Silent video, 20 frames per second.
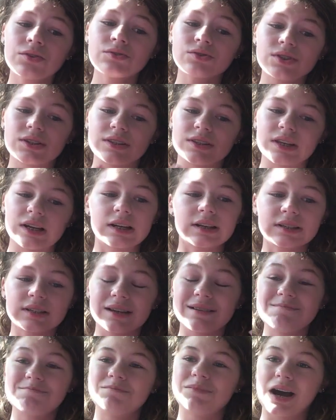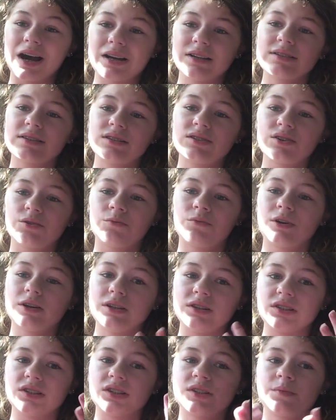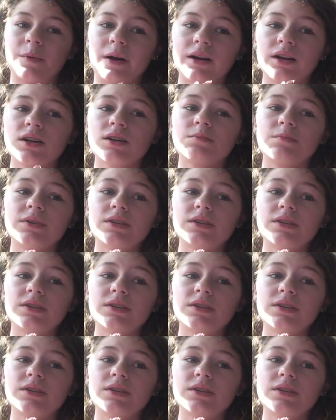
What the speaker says: those things combined into one inspired